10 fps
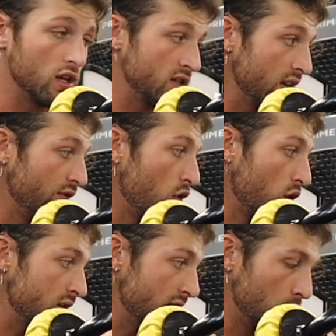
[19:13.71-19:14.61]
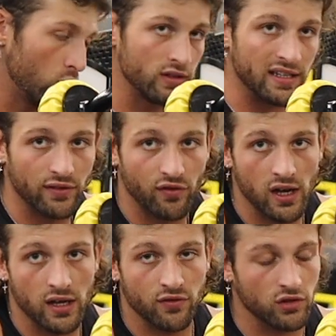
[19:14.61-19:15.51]
Setting 4, setting 1, setting
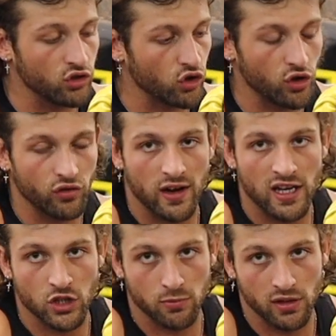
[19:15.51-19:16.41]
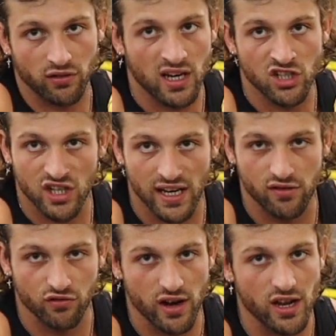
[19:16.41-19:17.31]
5, shorten range, mid range,
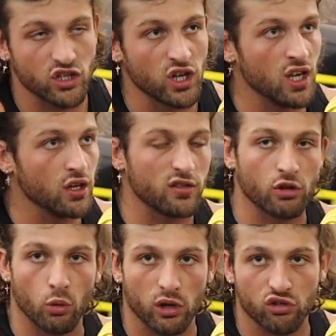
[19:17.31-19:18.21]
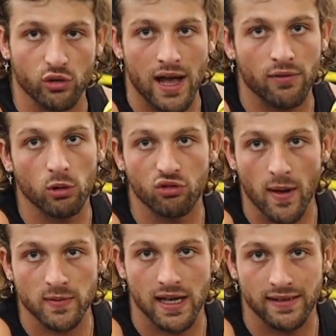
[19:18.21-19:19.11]
lengthen range. Just going to work through that, do a
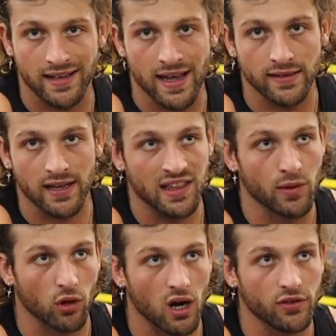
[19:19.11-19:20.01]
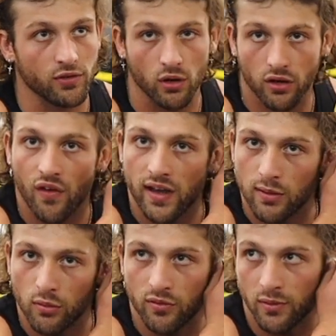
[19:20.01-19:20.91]
drop set at the end, and then we're on to our
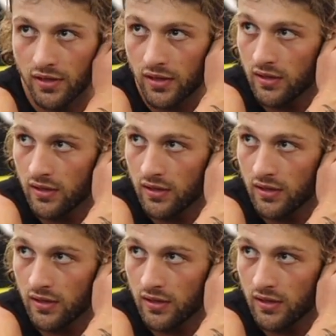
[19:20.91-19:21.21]
final movement.